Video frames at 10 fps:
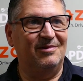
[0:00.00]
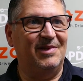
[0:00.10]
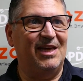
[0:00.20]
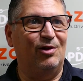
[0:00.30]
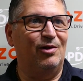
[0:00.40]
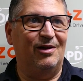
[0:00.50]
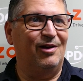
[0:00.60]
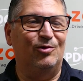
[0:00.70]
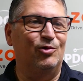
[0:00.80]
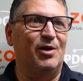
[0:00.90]
lay a
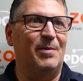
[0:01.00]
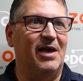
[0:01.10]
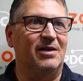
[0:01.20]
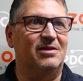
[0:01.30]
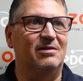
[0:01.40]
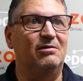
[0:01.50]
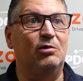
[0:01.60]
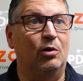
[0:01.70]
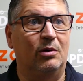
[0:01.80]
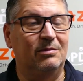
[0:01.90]
load of bricks?
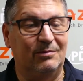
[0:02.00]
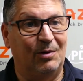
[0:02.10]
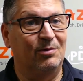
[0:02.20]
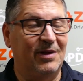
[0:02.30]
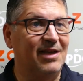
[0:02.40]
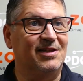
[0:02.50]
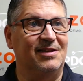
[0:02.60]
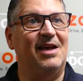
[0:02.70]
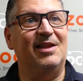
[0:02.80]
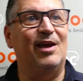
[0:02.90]
No. Well, that's
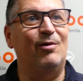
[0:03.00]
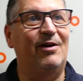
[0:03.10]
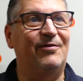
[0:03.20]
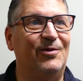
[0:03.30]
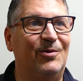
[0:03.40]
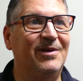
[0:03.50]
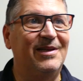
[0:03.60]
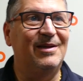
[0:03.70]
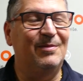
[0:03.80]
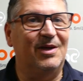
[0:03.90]
exactly how I feel.
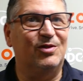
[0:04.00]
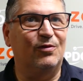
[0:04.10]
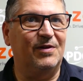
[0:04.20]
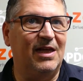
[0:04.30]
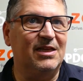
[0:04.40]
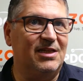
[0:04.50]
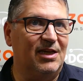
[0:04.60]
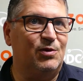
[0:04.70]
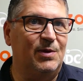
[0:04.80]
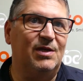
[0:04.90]
But over the last
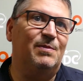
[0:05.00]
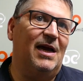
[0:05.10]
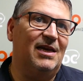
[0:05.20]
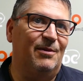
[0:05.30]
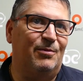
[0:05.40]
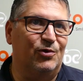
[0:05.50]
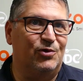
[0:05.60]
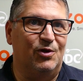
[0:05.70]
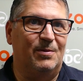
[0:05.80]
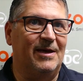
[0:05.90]
6 weeks, back at the Pro
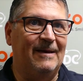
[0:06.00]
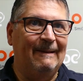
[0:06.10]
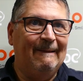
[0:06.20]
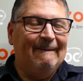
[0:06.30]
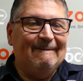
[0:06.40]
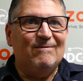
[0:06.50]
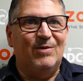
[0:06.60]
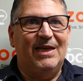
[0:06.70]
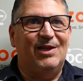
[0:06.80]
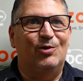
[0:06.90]
Tour Bay,
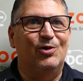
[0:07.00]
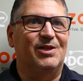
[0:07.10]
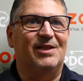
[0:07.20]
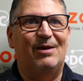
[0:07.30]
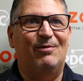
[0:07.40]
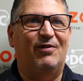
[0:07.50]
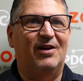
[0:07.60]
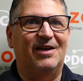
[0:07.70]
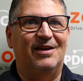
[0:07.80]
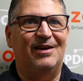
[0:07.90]
Lady Luce and that, we've
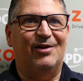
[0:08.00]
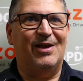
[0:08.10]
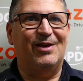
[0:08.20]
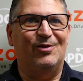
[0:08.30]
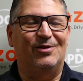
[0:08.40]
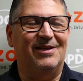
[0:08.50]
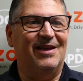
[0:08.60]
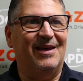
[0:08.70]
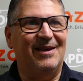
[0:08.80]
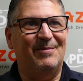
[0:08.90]
had a right good
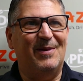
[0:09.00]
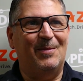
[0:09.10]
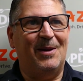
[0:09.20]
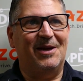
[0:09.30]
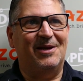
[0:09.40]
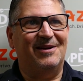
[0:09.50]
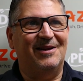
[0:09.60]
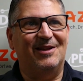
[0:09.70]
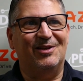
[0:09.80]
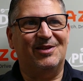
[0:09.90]
bit of banter,
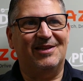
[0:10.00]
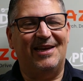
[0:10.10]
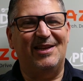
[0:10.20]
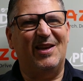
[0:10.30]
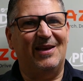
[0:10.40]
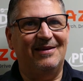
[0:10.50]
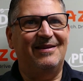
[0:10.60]
and it's kind of,